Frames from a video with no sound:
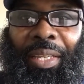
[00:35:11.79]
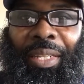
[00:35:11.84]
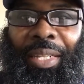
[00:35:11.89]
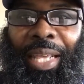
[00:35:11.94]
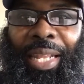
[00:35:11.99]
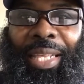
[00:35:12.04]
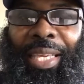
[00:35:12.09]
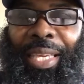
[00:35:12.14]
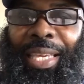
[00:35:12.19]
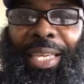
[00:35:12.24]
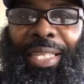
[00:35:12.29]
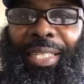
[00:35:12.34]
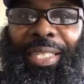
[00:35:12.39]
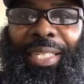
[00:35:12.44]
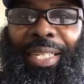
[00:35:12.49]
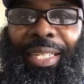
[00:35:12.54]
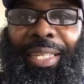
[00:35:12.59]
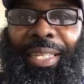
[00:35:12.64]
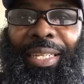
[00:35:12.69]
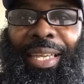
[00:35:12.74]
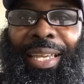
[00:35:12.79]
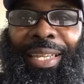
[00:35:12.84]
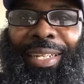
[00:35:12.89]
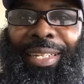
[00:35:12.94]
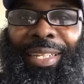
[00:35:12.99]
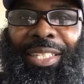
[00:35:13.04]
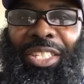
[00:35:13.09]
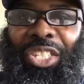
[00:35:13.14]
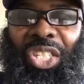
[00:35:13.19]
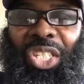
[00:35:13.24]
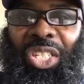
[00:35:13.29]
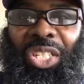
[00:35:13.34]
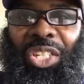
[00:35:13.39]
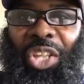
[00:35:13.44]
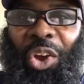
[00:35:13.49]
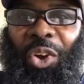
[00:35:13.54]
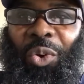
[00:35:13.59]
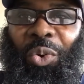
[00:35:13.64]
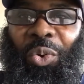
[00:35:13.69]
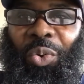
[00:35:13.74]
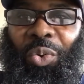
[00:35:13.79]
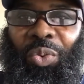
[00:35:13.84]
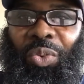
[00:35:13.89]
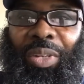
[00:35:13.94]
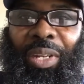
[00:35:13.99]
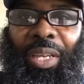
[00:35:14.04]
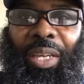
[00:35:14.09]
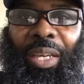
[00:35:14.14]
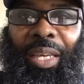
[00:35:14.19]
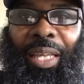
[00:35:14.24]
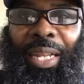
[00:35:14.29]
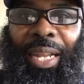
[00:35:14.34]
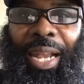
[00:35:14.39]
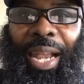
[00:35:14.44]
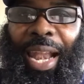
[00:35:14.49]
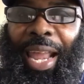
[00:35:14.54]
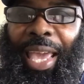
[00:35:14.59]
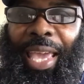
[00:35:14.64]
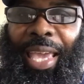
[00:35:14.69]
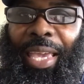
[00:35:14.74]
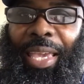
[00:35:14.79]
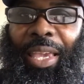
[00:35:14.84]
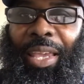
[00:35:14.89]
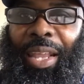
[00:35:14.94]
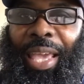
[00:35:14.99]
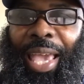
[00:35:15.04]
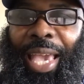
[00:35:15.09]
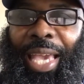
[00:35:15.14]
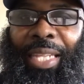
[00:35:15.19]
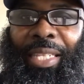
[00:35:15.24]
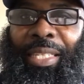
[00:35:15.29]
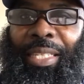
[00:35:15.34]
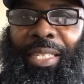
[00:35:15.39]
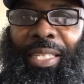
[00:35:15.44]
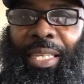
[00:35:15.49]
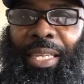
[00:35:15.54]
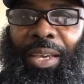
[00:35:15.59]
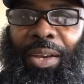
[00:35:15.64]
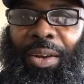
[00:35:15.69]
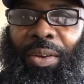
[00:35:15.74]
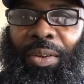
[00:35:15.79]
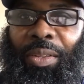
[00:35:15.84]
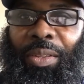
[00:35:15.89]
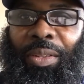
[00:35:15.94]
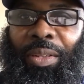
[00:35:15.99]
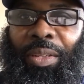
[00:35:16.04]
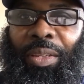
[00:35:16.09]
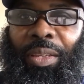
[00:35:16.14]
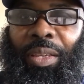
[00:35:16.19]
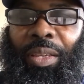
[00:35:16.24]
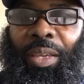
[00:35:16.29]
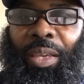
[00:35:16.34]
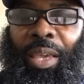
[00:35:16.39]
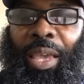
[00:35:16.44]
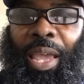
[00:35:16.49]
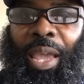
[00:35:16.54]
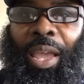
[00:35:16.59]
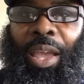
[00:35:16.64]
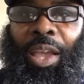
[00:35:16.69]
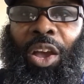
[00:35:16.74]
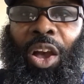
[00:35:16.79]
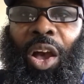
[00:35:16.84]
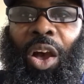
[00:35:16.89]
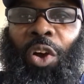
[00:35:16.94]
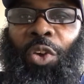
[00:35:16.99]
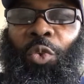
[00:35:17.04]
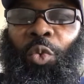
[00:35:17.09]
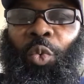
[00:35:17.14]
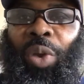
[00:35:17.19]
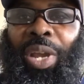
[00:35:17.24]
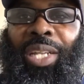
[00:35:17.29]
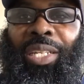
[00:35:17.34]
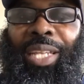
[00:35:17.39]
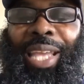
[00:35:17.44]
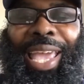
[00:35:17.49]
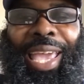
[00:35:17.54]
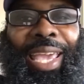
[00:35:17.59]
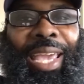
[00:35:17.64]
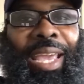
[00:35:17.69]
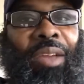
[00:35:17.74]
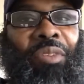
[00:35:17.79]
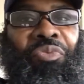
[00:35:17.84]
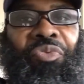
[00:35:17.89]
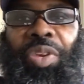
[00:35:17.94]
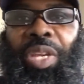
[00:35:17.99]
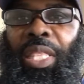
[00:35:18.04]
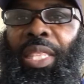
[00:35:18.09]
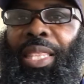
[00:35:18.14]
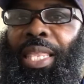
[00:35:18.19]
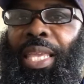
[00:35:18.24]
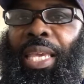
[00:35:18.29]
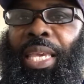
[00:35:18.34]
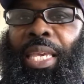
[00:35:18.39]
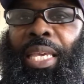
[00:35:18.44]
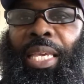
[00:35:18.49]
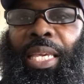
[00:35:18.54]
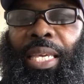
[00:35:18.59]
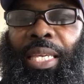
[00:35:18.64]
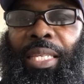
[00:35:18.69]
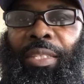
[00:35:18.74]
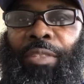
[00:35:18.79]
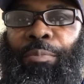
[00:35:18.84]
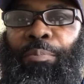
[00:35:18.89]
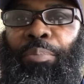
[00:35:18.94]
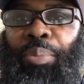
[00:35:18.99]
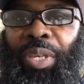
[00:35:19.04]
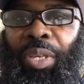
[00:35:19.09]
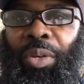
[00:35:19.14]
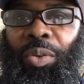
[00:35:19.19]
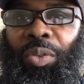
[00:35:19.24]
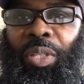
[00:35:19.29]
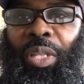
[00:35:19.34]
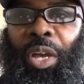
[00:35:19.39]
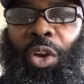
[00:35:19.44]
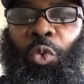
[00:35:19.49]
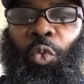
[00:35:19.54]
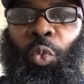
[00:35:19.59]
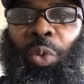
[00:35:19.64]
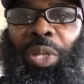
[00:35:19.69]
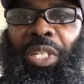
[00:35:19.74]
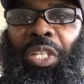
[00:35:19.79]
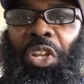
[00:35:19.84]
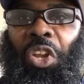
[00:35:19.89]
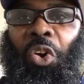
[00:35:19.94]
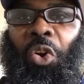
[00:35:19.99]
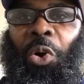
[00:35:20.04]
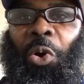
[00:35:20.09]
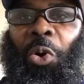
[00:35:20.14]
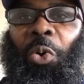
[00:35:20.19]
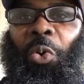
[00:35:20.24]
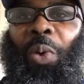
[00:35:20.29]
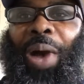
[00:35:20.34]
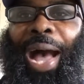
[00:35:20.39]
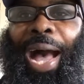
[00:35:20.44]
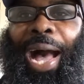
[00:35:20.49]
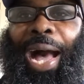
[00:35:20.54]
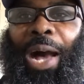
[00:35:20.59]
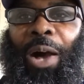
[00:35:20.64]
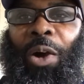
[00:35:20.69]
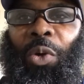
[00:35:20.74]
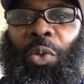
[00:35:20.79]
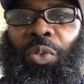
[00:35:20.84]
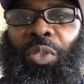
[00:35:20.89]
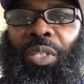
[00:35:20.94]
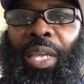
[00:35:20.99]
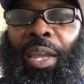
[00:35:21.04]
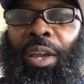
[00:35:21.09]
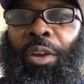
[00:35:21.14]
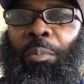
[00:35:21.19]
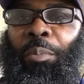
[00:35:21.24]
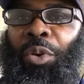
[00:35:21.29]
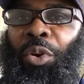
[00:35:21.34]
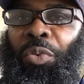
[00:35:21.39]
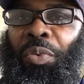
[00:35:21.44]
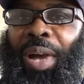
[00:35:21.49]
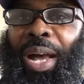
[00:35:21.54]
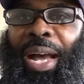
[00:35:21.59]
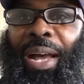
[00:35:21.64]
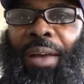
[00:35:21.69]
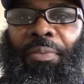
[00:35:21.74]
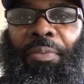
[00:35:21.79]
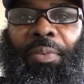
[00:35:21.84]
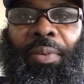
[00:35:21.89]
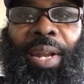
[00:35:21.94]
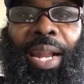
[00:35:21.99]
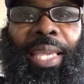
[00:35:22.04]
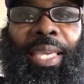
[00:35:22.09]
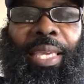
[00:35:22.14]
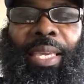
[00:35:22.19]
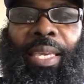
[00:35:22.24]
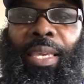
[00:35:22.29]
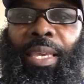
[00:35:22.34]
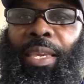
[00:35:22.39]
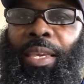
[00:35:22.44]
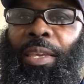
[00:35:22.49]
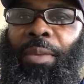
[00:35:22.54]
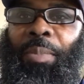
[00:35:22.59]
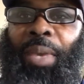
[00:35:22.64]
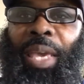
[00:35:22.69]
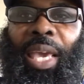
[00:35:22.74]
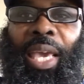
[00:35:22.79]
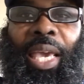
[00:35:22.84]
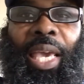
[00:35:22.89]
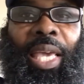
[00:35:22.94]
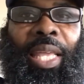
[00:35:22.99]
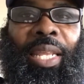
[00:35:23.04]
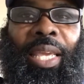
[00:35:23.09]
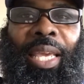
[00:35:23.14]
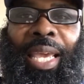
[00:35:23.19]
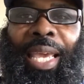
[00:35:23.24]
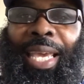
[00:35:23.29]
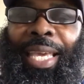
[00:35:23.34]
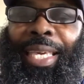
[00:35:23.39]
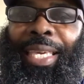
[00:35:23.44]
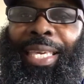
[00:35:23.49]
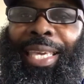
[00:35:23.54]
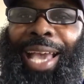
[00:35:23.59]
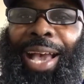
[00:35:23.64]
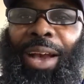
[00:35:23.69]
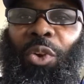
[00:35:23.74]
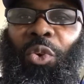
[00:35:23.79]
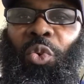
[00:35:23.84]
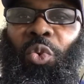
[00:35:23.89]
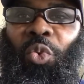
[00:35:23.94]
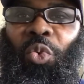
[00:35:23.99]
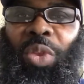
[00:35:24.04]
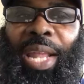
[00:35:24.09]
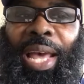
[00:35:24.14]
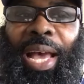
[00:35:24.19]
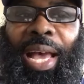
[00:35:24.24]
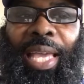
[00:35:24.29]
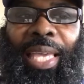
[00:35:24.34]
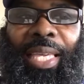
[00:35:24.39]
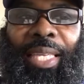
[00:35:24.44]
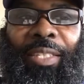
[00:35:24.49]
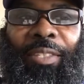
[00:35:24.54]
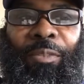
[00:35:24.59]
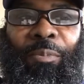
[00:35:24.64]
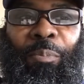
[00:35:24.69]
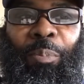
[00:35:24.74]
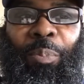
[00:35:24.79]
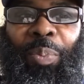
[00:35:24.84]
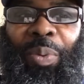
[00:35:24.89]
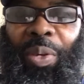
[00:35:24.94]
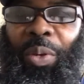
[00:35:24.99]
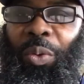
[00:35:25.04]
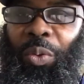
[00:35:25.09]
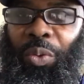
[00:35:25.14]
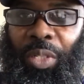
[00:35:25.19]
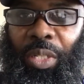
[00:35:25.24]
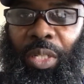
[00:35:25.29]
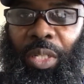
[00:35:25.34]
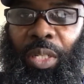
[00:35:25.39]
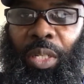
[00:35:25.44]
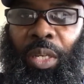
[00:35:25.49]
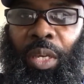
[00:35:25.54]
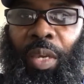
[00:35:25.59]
that he is the, the stone laid in Zion, on which everything is built, on which the whole house, both Ephraim and Yehuda, is built.